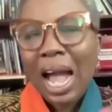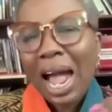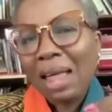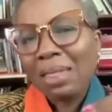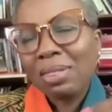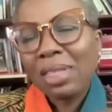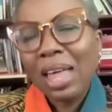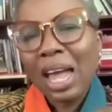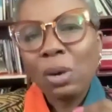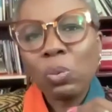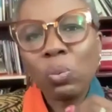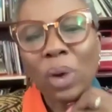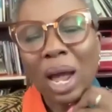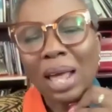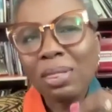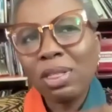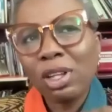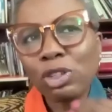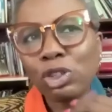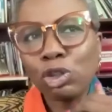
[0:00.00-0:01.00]
And then
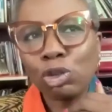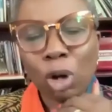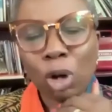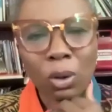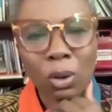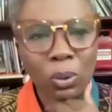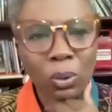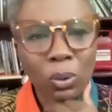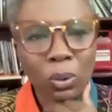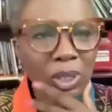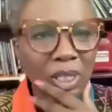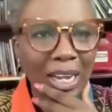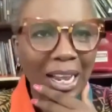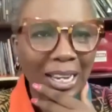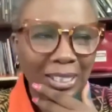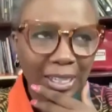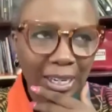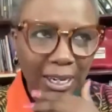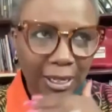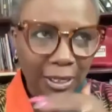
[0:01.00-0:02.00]
when the struggle
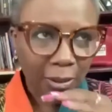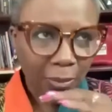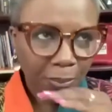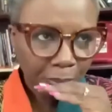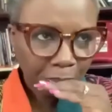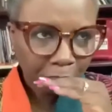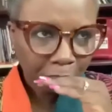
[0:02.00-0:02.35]
started,